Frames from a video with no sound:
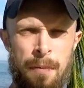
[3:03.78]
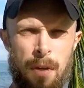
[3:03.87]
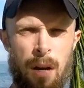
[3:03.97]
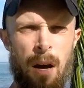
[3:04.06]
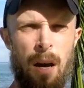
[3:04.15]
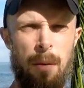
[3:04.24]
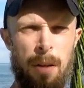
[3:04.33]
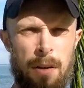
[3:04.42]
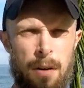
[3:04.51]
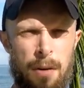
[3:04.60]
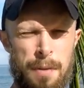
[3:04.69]
cob and
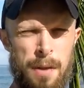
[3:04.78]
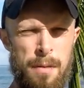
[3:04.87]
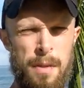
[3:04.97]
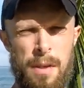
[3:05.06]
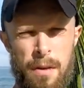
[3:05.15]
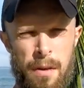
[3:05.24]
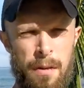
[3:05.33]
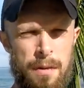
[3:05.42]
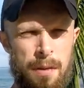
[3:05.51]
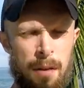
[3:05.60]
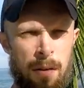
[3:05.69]
earthen
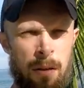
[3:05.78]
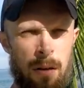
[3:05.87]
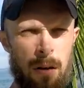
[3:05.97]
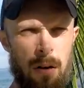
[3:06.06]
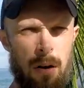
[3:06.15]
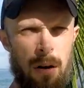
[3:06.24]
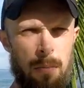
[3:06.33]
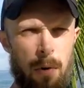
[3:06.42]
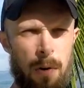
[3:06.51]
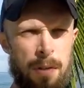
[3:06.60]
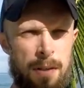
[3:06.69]
materials are
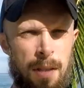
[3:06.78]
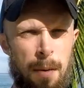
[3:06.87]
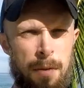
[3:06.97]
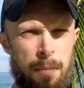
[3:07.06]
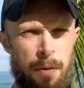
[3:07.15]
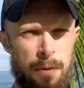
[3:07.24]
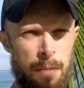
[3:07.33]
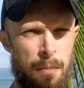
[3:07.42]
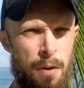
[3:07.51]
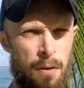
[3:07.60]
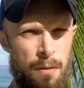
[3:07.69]
more susceptible to
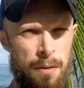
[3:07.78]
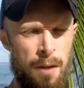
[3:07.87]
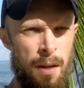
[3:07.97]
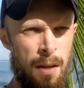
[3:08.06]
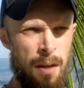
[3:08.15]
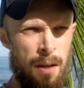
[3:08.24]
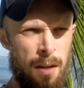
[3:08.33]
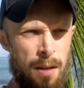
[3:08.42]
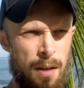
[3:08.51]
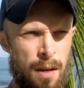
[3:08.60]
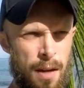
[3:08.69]
mold.
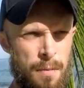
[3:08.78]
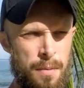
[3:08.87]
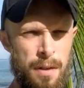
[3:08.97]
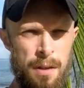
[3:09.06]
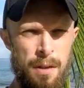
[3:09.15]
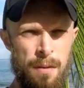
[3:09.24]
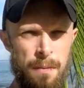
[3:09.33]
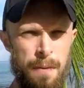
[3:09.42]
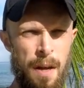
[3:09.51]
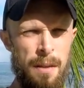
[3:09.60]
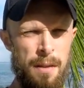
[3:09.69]
I really don't
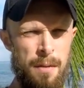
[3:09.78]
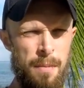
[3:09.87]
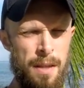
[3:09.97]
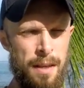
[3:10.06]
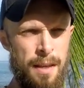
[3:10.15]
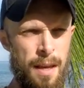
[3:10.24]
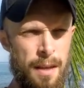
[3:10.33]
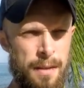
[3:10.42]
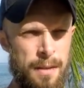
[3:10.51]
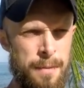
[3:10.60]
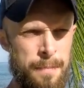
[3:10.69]
find this to be the case.